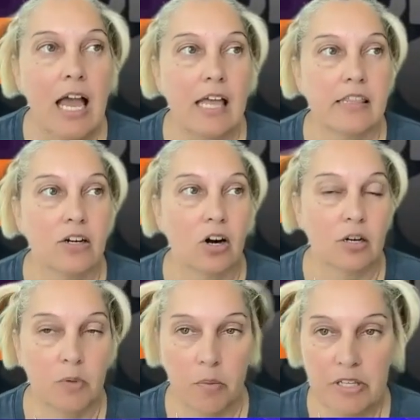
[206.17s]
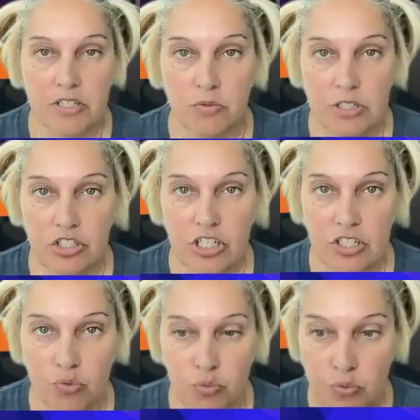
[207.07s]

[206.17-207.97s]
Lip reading: and there are moments in which she is